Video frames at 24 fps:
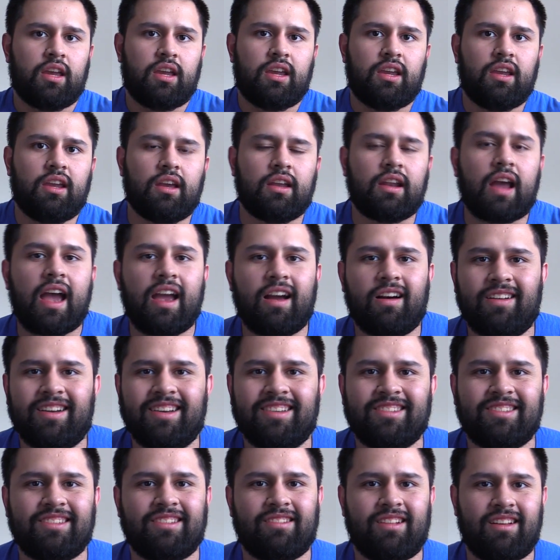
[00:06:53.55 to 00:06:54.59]
And I
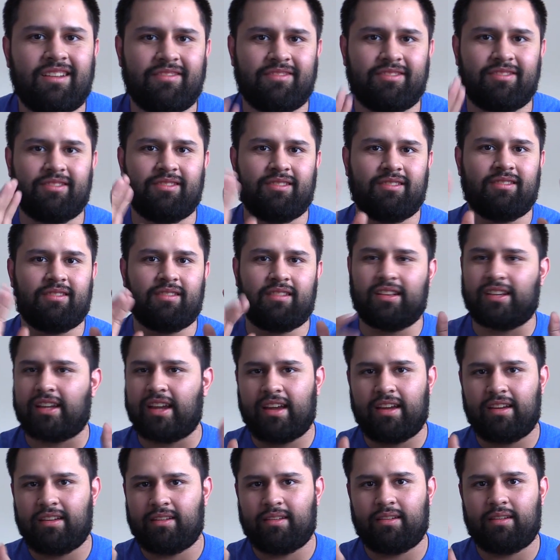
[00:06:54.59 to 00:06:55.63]
honestly love, like
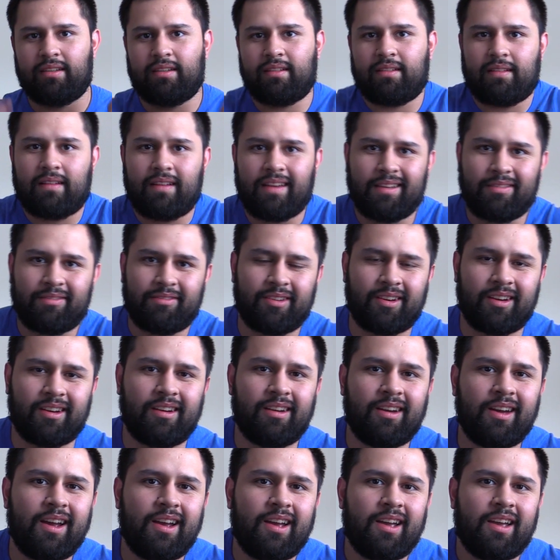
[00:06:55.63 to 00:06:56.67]
I, if
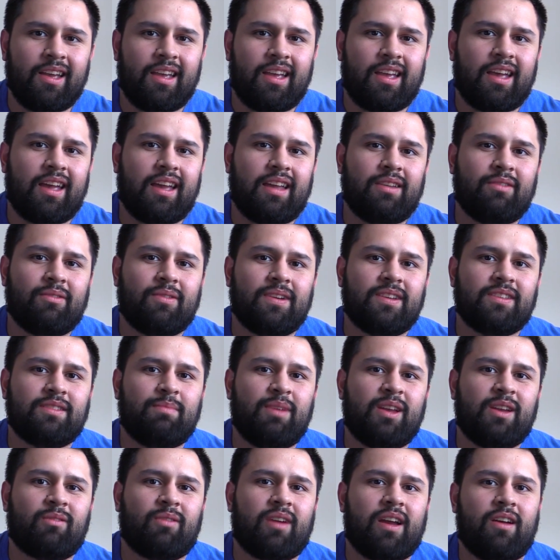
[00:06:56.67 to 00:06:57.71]
uh, anyone has
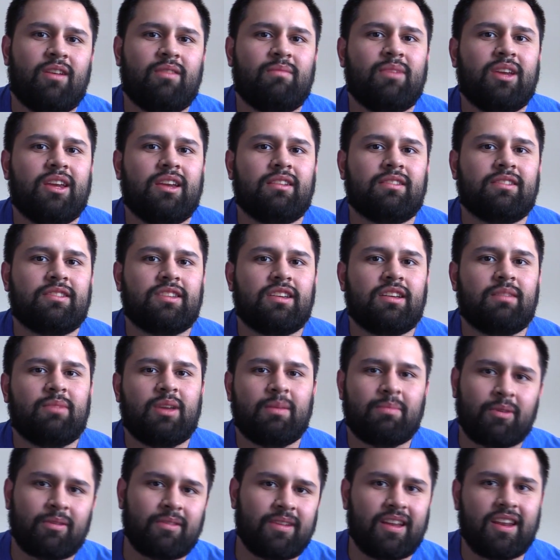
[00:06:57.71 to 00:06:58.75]
been around me and seen
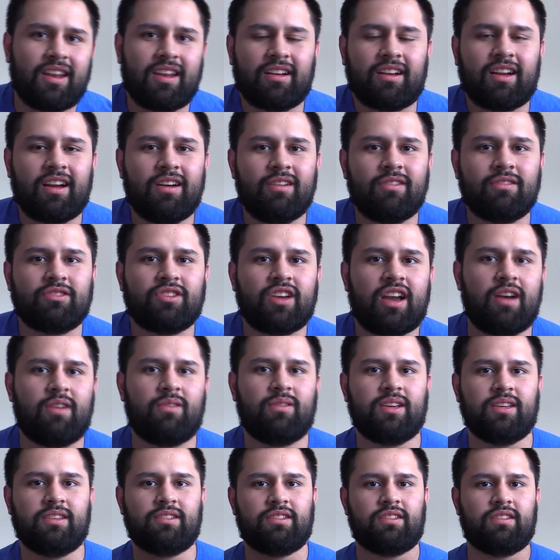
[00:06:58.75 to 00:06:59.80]
me pretend to coach, I
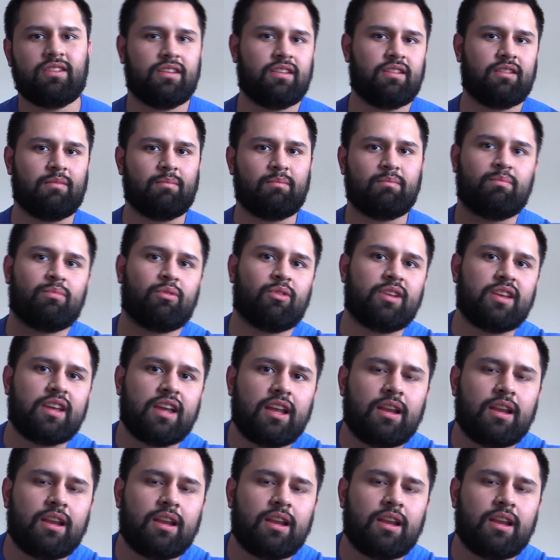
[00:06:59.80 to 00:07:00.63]
always am pretty